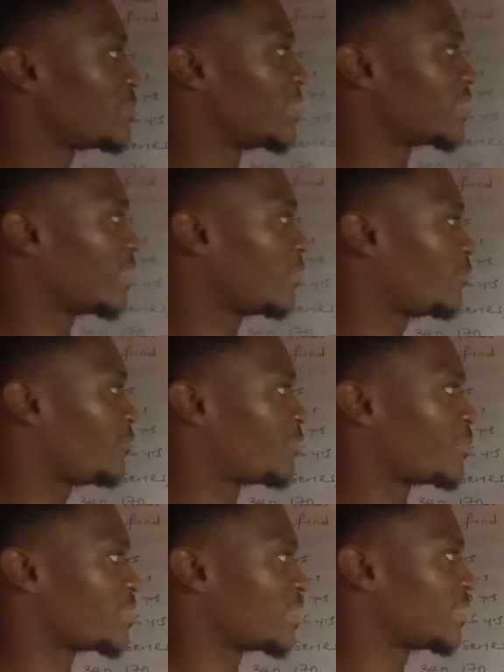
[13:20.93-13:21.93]
statement now. We've
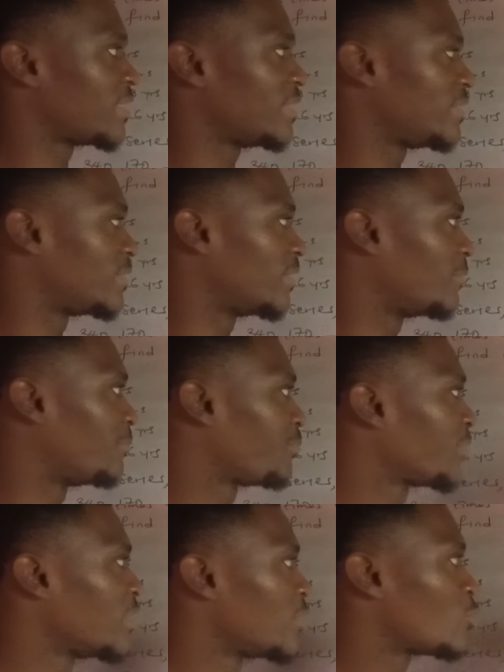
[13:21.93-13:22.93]
represented it now.
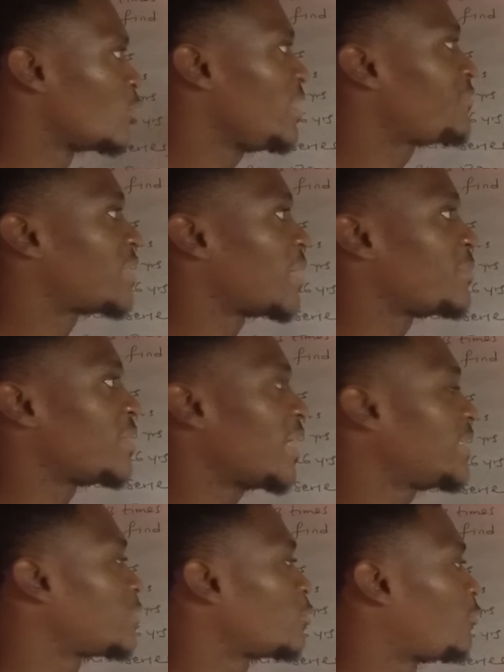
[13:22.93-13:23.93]
So if 10 be
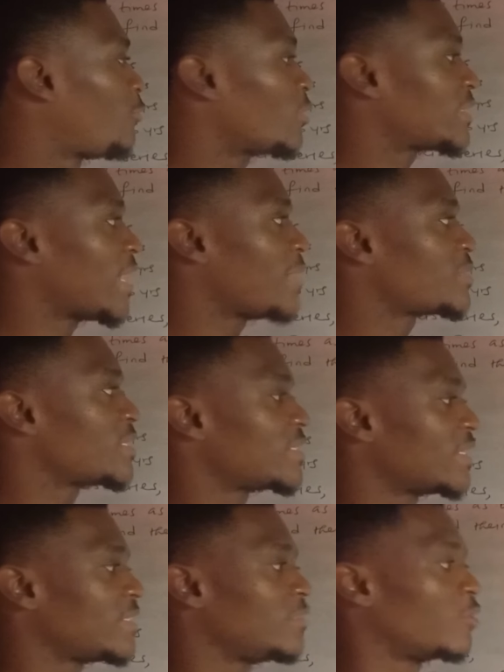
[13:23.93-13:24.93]
added to 4 times a
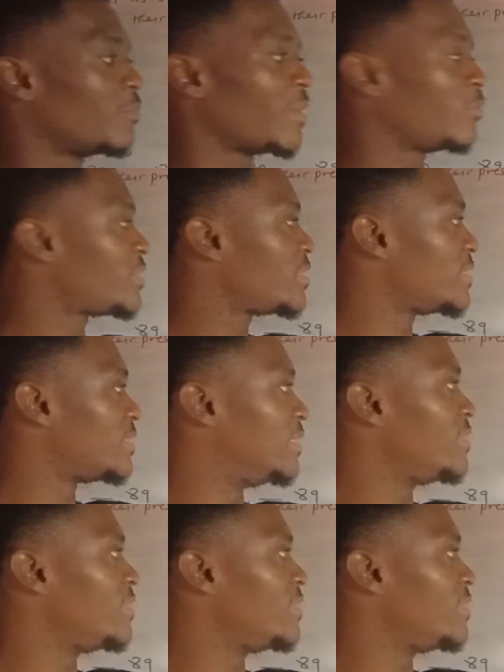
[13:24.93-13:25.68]
certain number, which is